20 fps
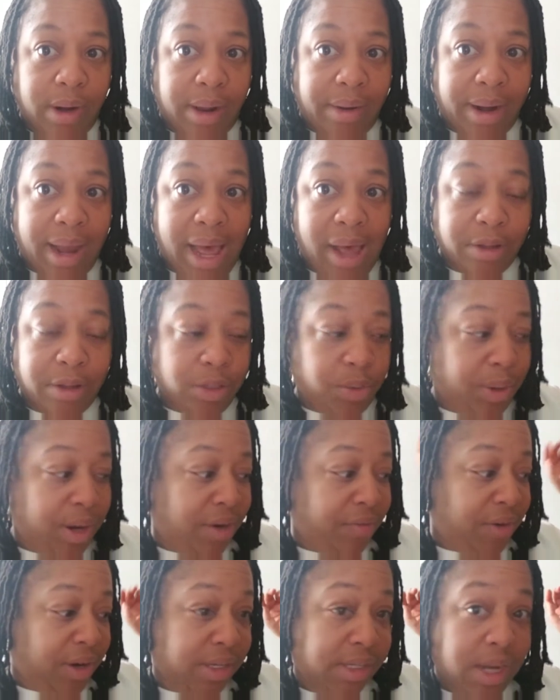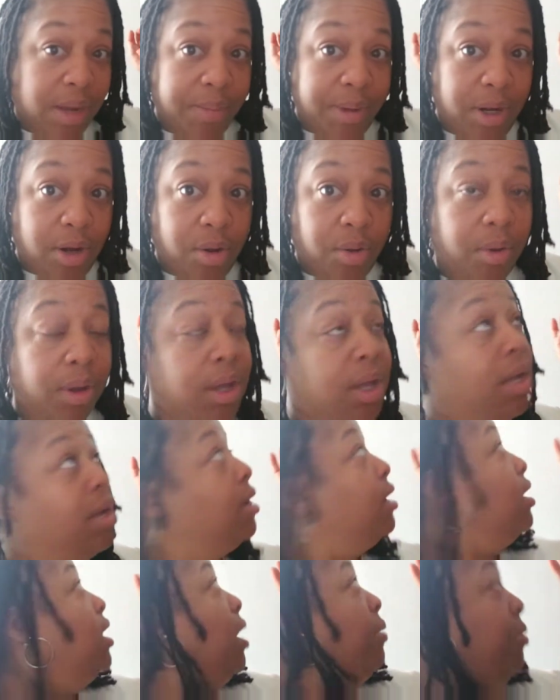around the house or whatever, a dummy note.
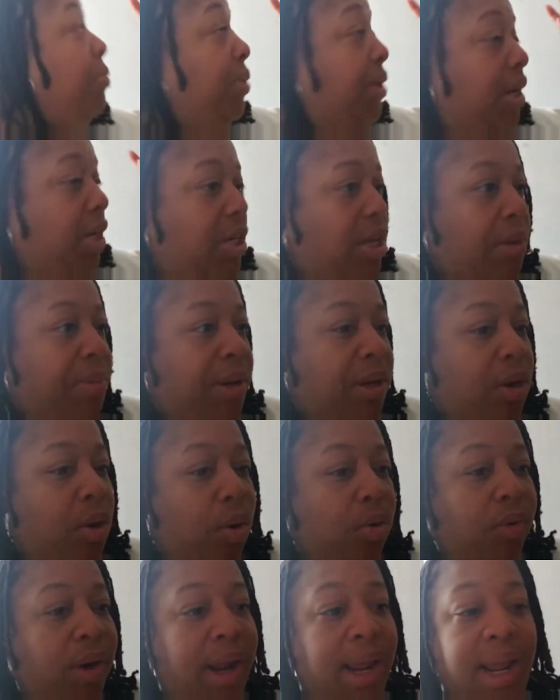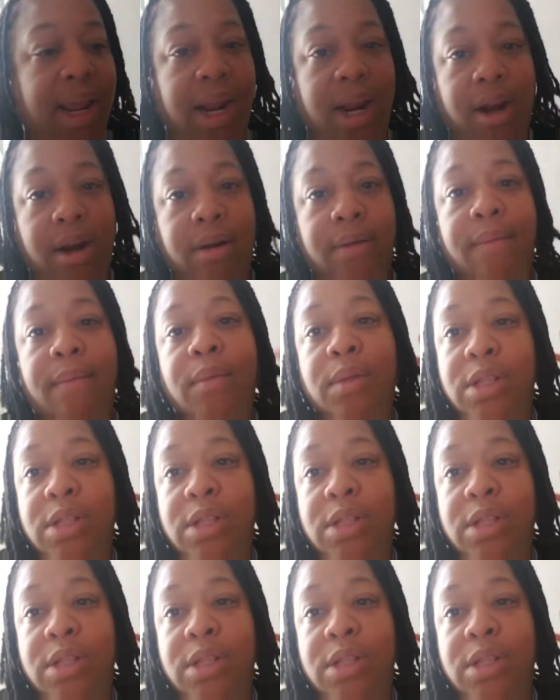I'm gonna put a dummy note right here